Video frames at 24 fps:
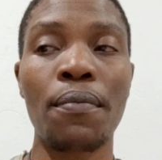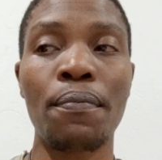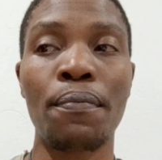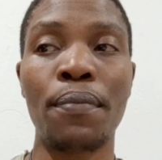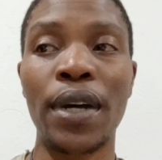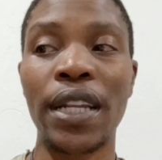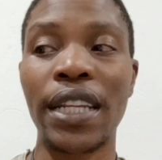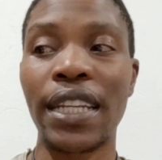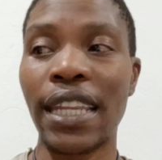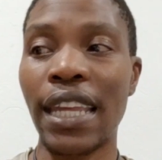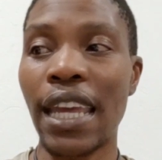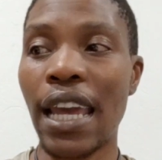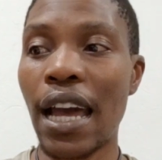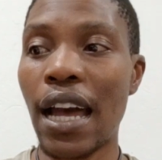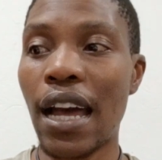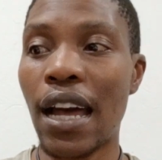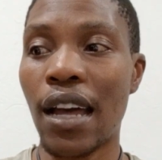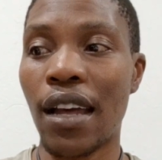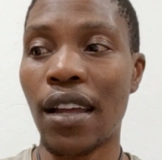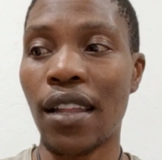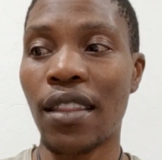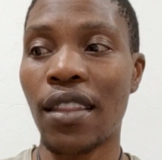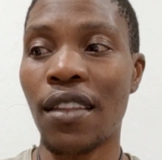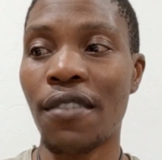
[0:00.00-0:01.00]
But
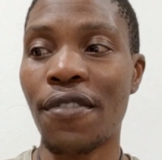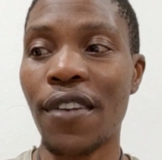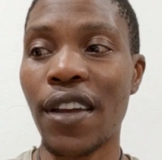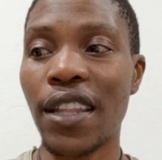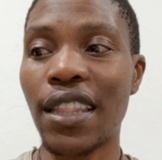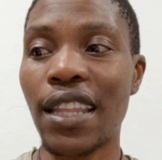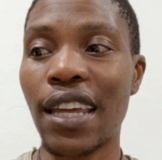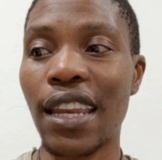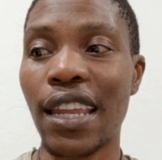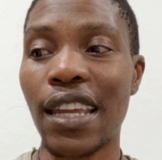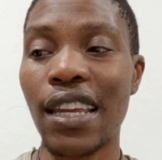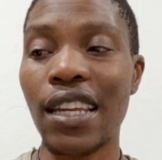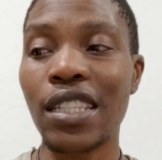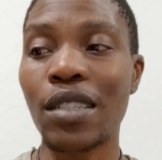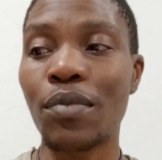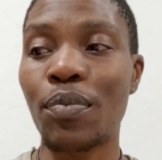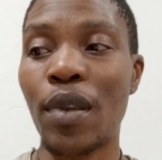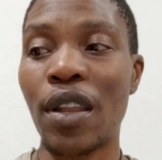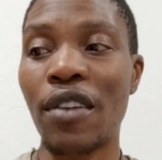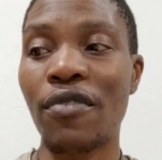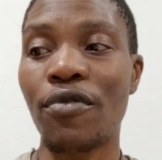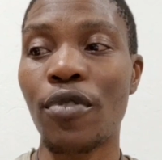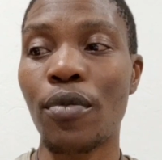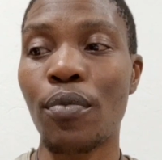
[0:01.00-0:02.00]
yeah, the fact that he is
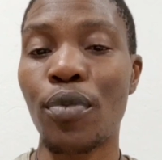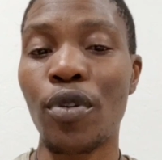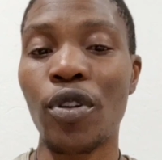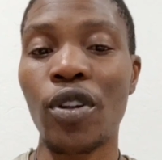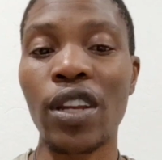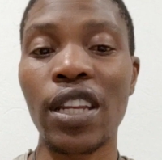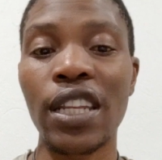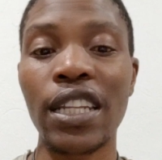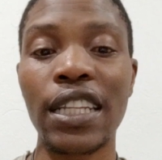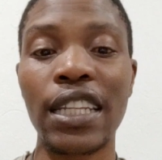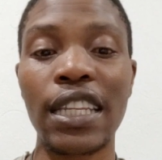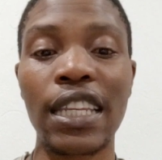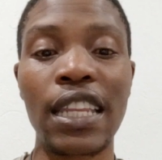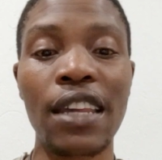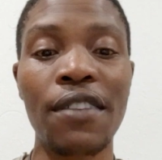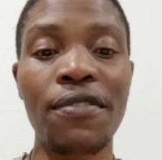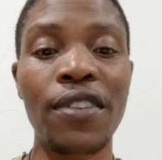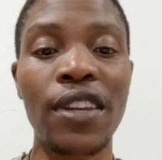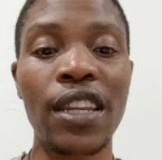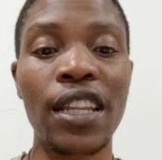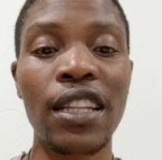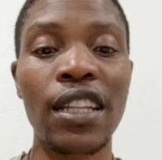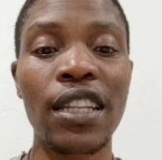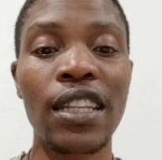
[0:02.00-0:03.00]
playing for Burnley
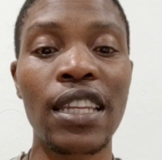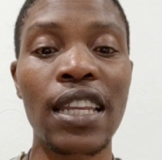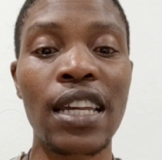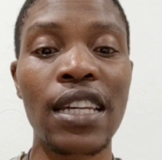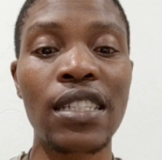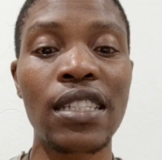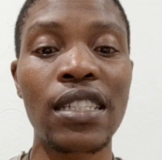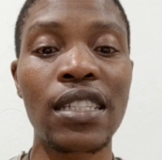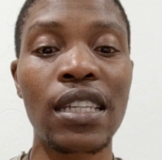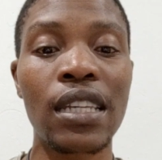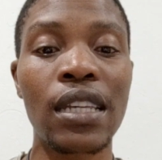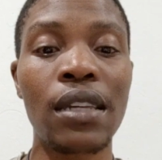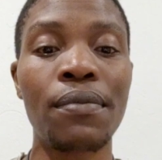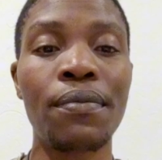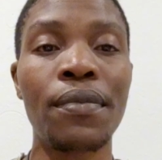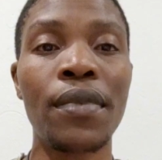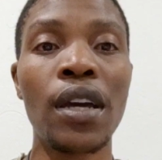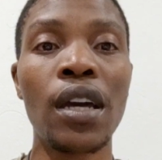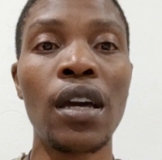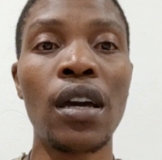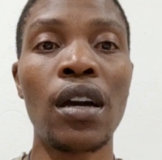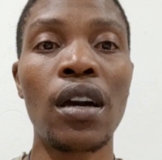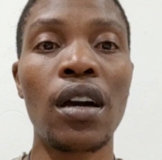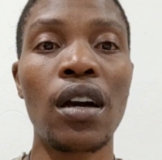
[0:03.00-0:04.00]
definitely does
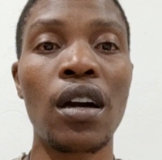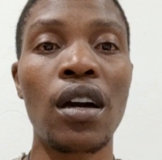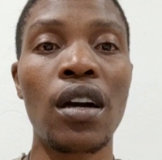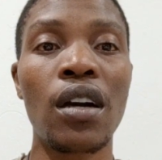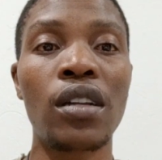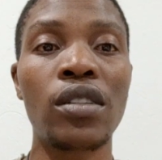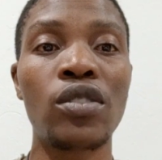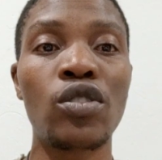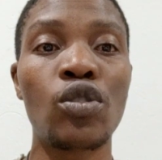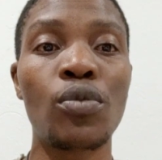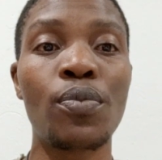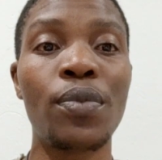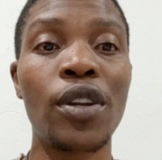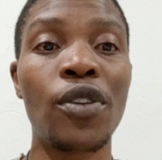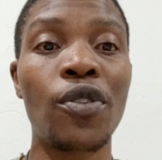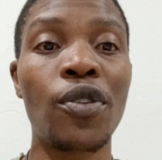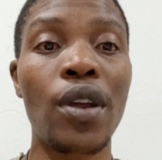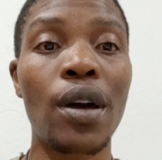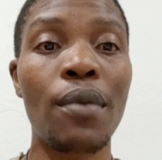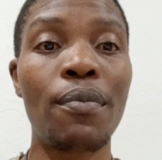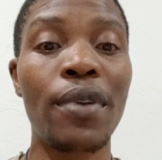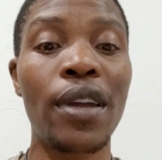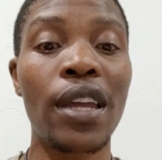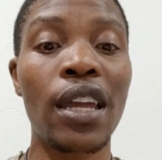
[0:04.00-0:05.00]
seem to be
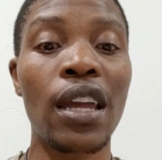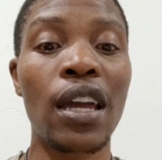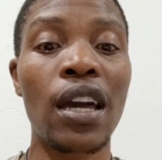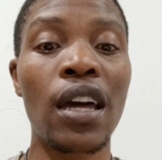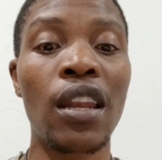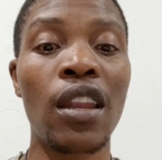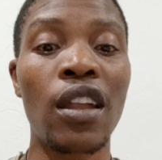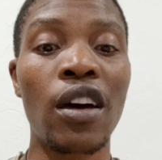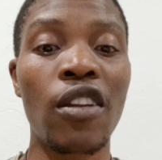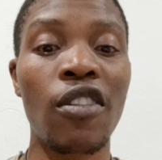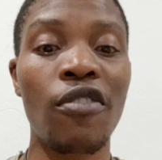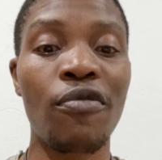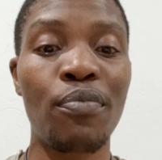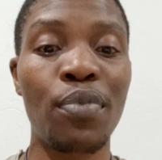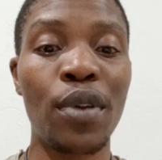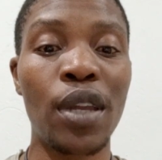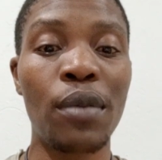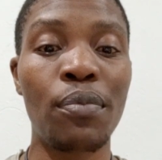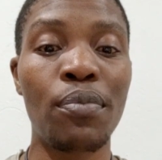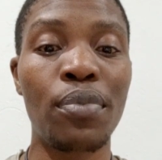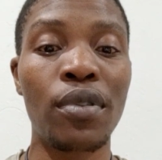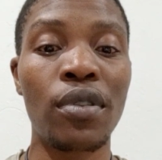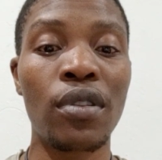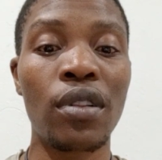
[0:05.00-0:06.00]
rubbing a lot of
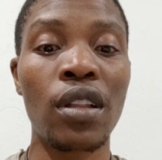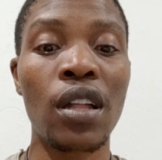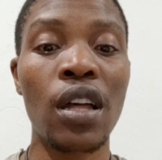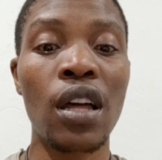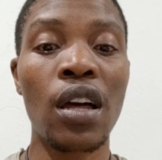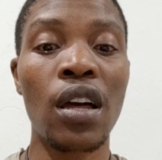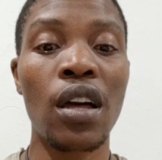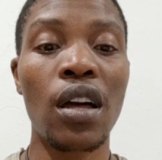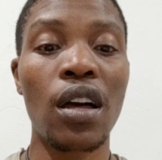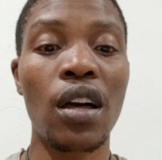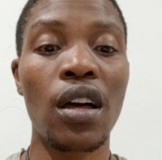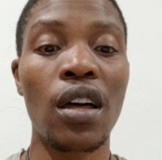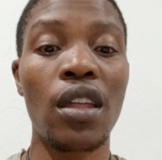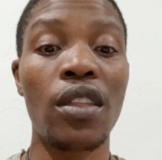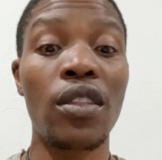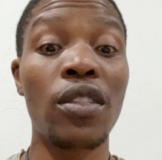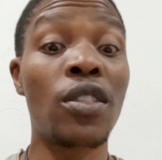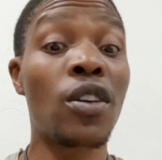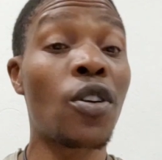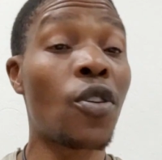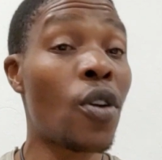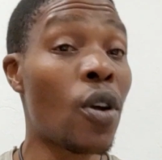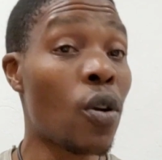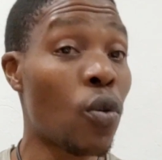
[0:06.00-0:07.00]
people
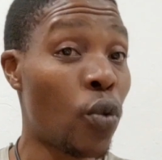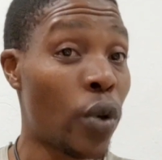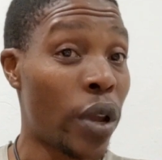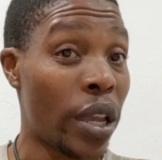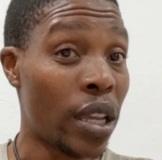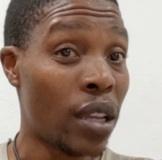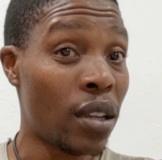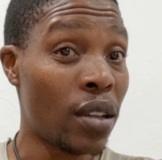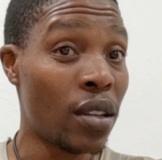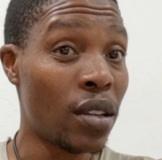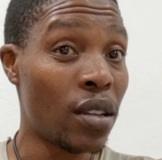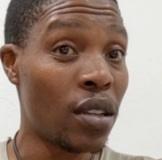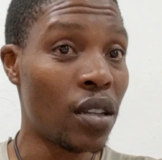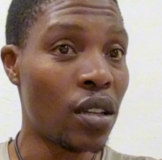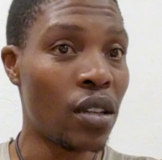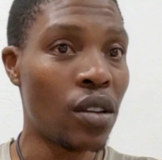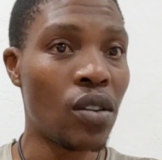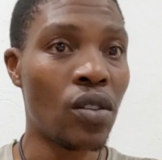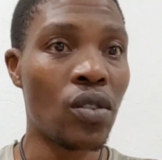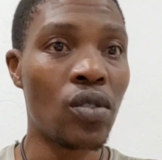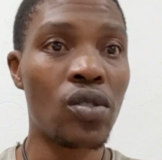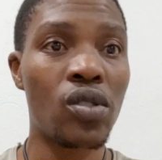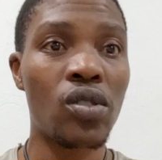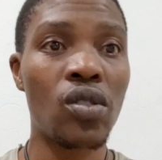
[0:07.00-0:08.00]
the wrong way,
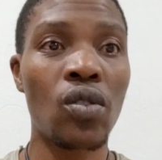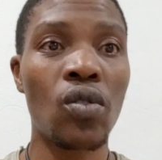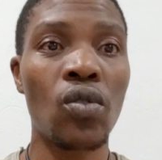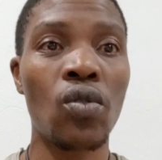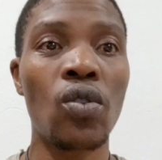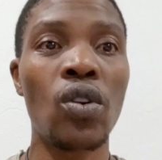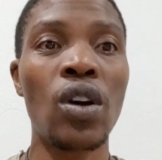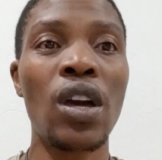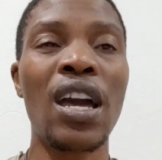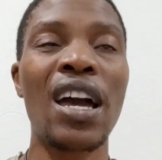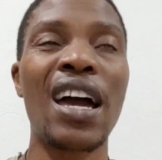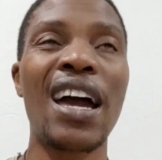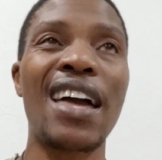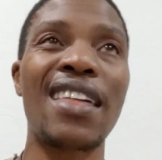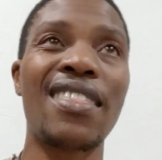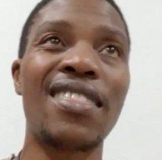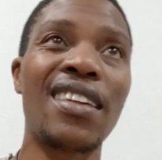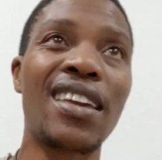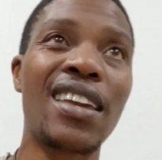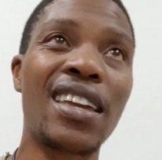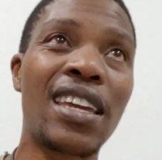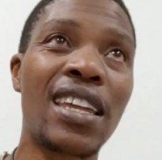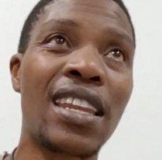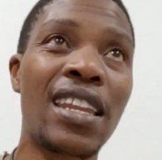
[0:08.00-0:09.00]
so I
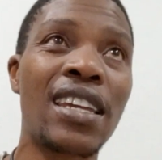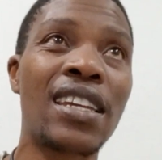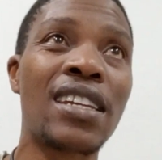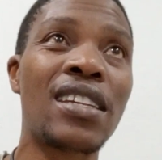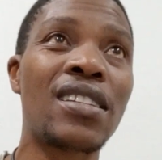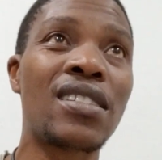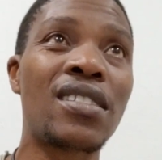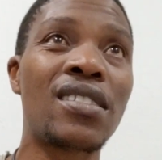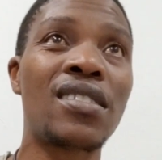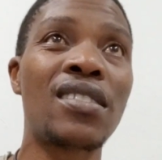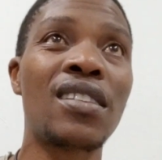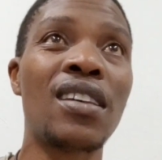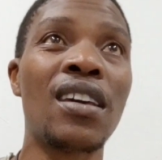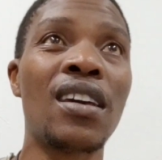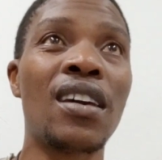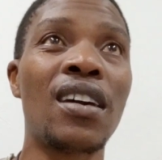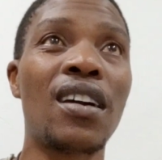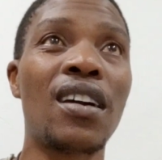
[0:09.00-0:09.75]
think it is